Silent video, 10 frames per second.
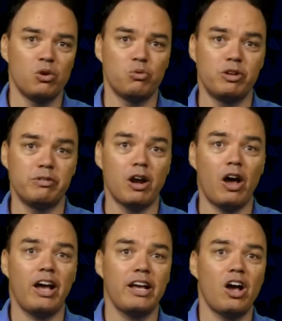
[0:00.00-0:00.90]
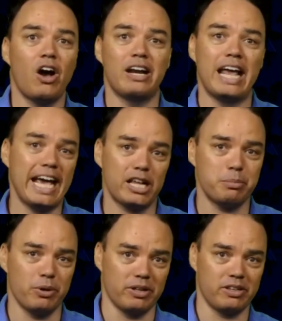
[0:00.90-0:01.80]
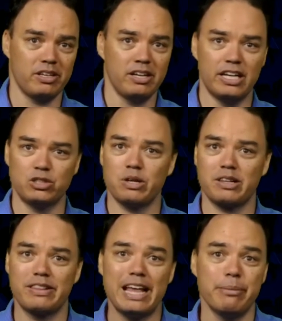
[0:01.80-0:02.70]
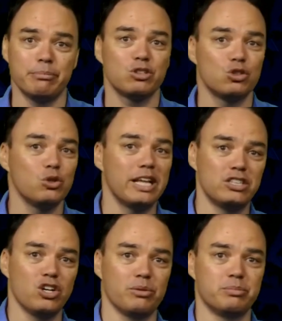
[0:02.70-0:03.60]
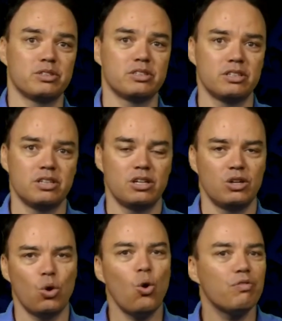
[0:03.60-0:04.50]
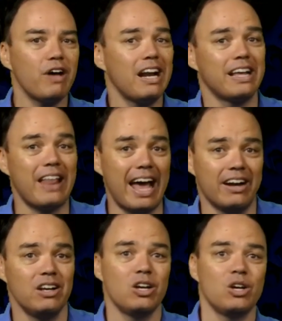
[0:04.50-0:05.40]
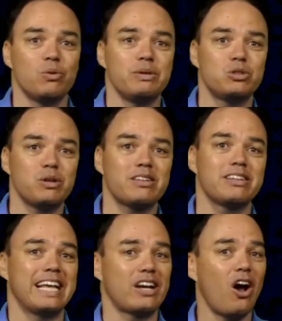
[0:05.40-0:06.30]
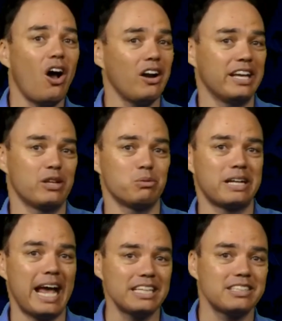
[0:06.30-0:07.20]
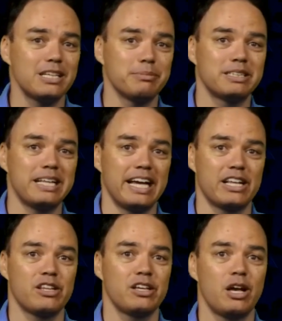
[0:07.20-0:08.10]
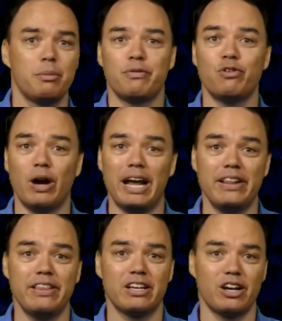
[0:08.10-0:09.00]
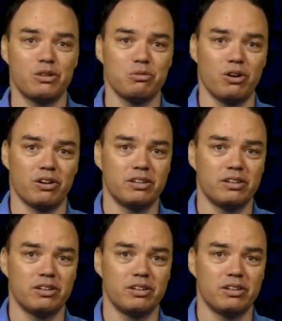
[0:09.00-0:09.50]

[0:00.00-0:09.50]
We rely on experts and trust them to do their jobs. Or failing that, we trust that their colleagues would catch their mistakes before anything goes wrong.